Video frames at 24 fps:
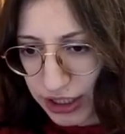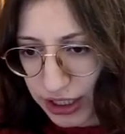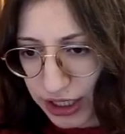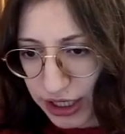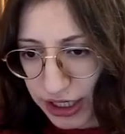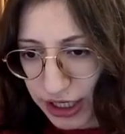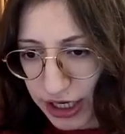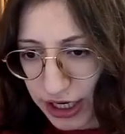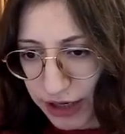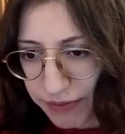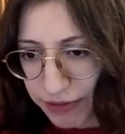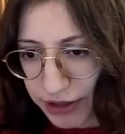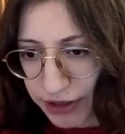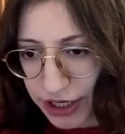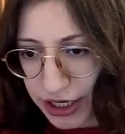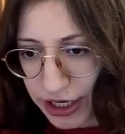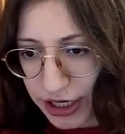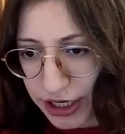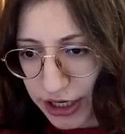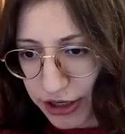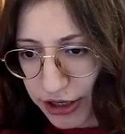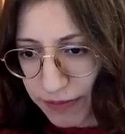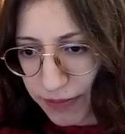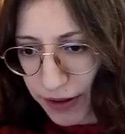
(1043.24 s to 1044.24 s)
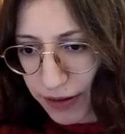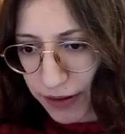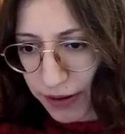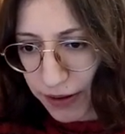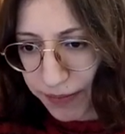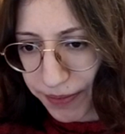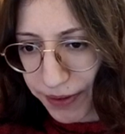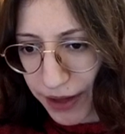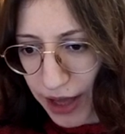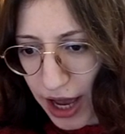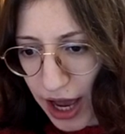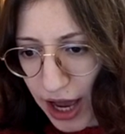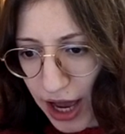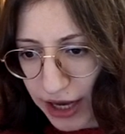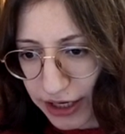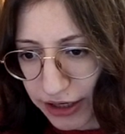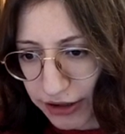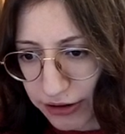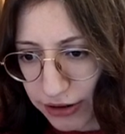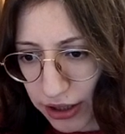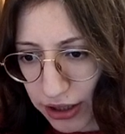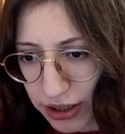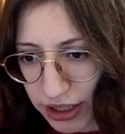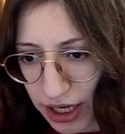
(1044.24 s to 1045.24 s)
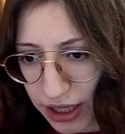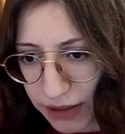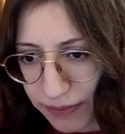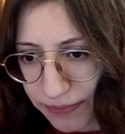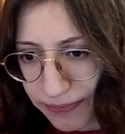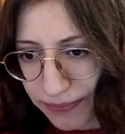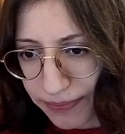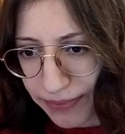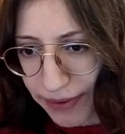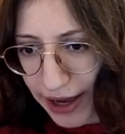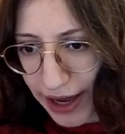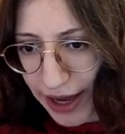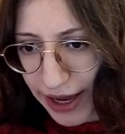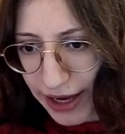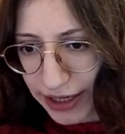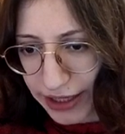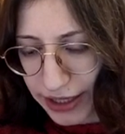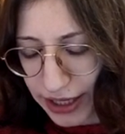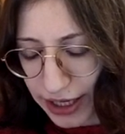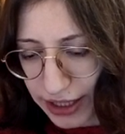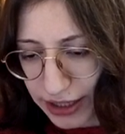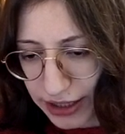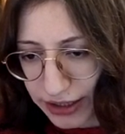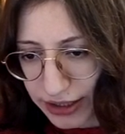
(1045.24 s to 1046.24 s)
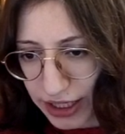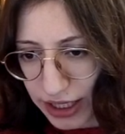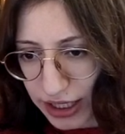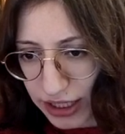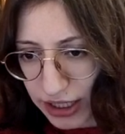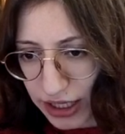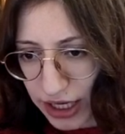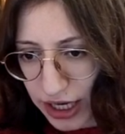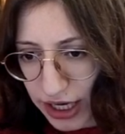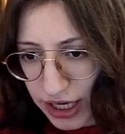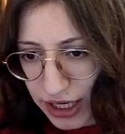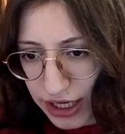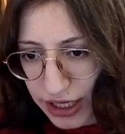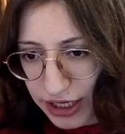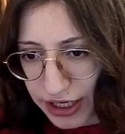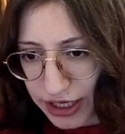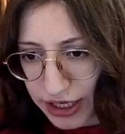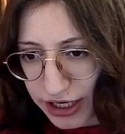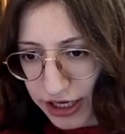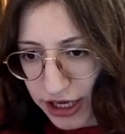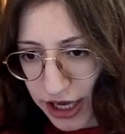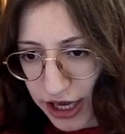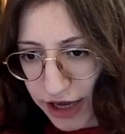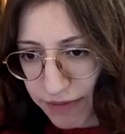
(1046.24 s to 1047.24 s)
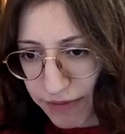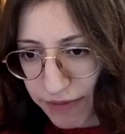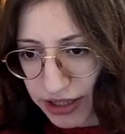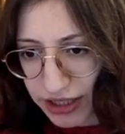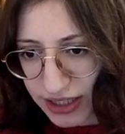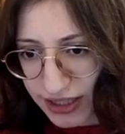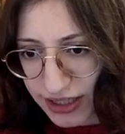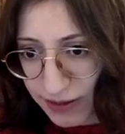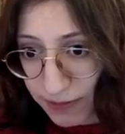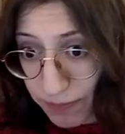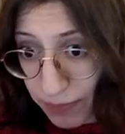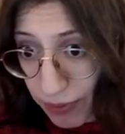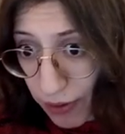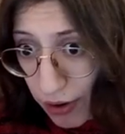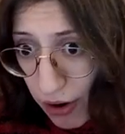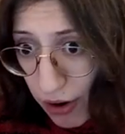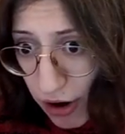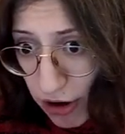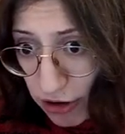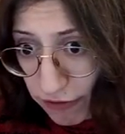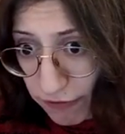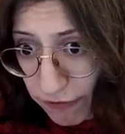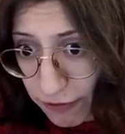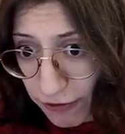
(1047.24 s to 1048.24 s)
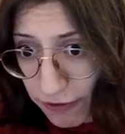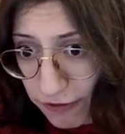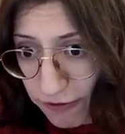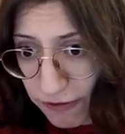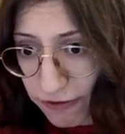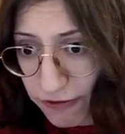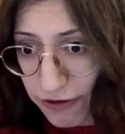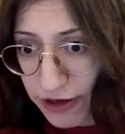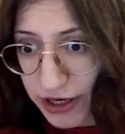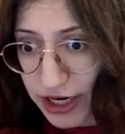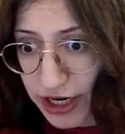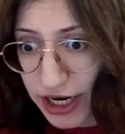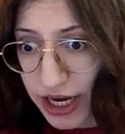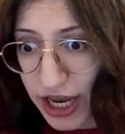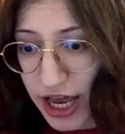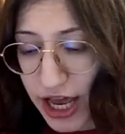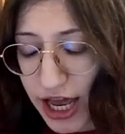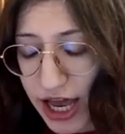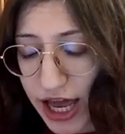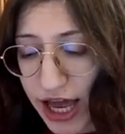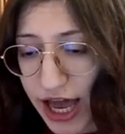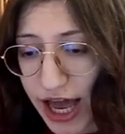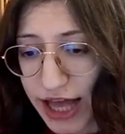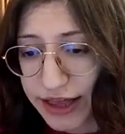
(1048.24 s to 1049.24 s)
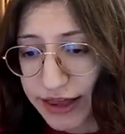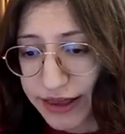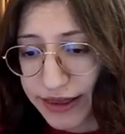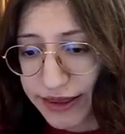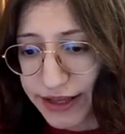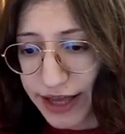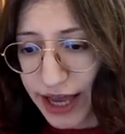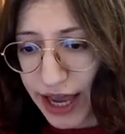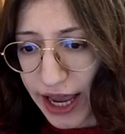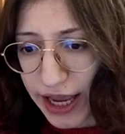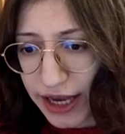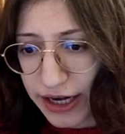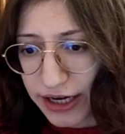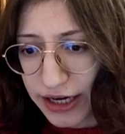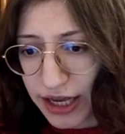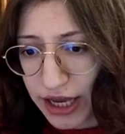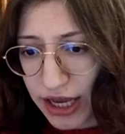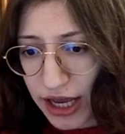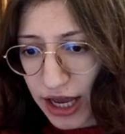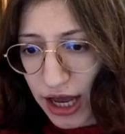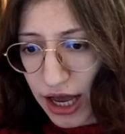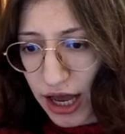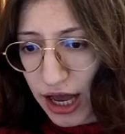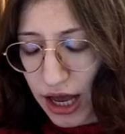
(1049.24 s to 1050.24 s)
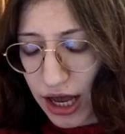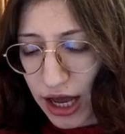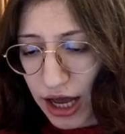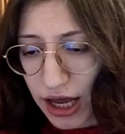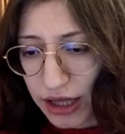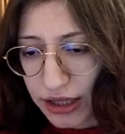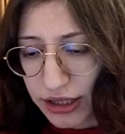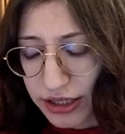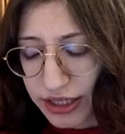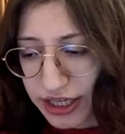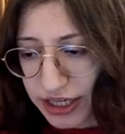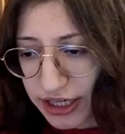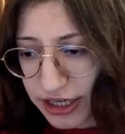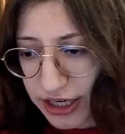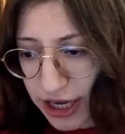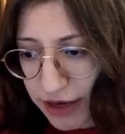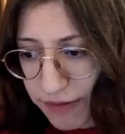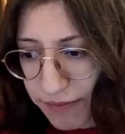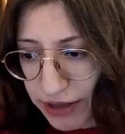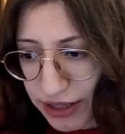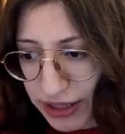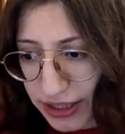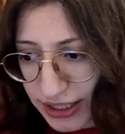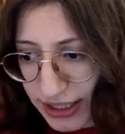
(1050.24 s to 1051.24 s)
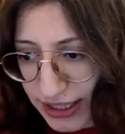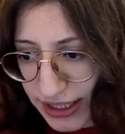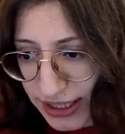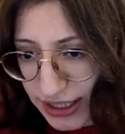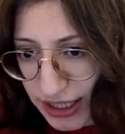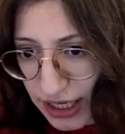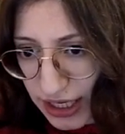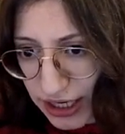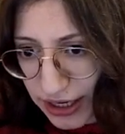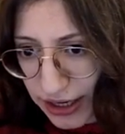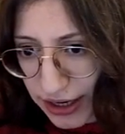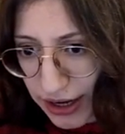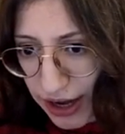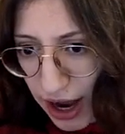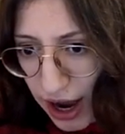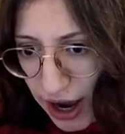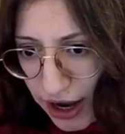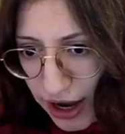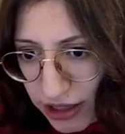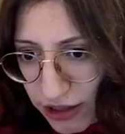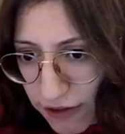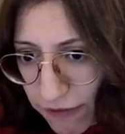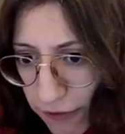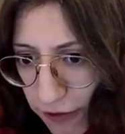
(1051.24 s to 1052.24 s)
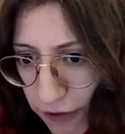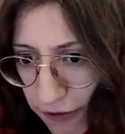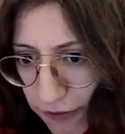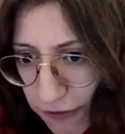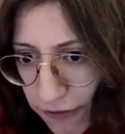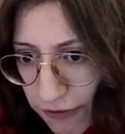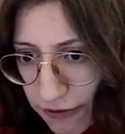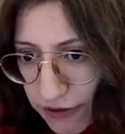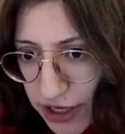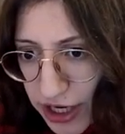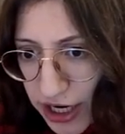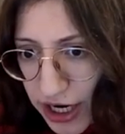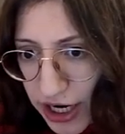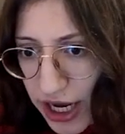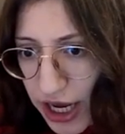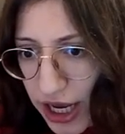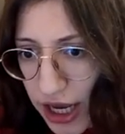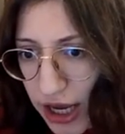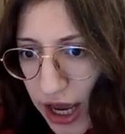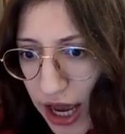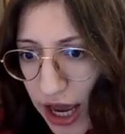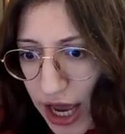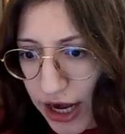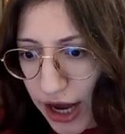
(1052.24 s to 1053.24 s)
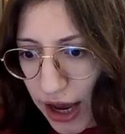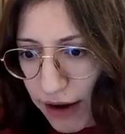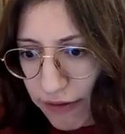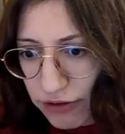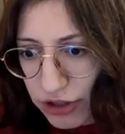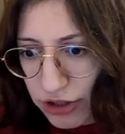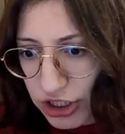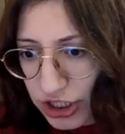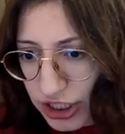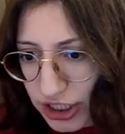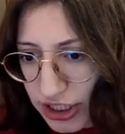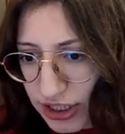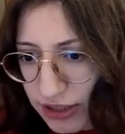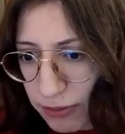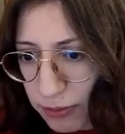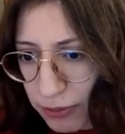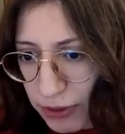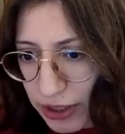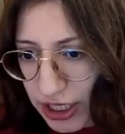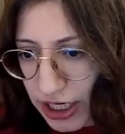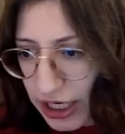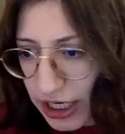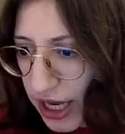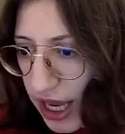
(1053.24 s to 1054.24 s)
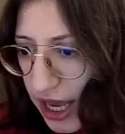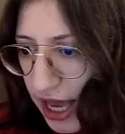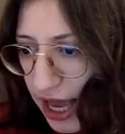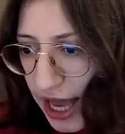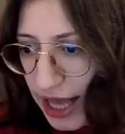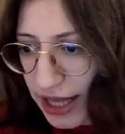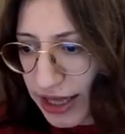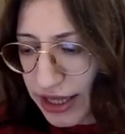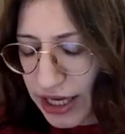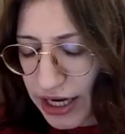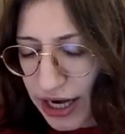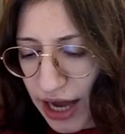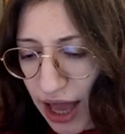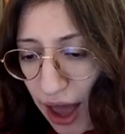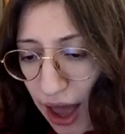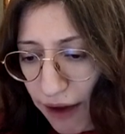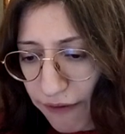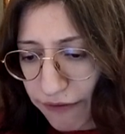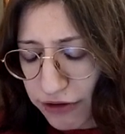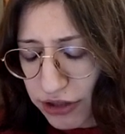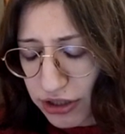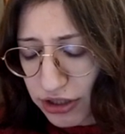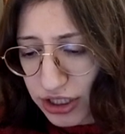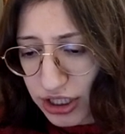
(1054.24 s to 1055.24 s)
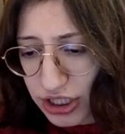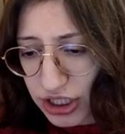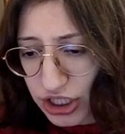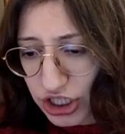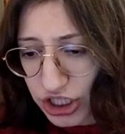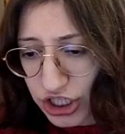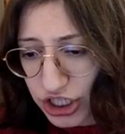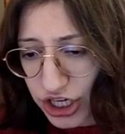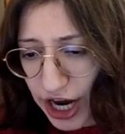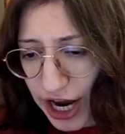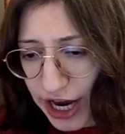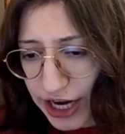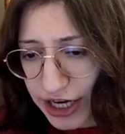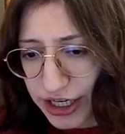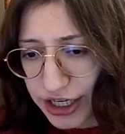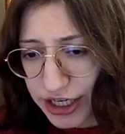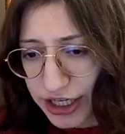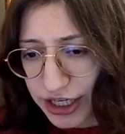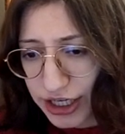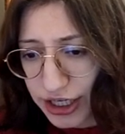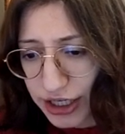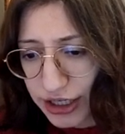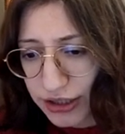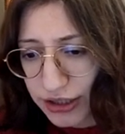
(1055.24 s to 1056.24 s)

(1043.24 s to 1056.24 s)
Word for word: then I came here, I got back, and then he gave me this pawn for free, and then he gave me this knight for free, and I was just winning. And then after this check,